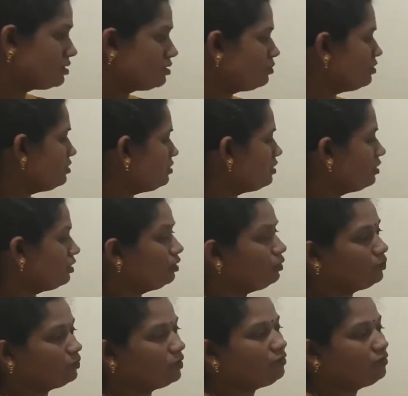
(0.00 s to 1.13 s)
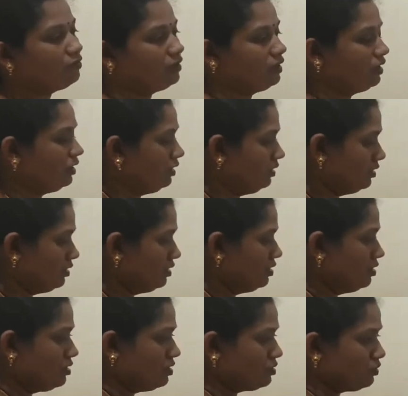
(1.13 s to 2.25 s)
about loop of Henle.
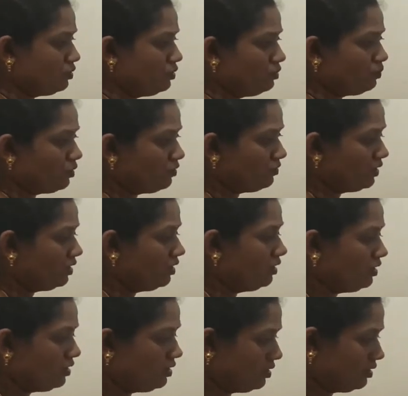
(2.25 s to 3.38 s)
So loop of Henle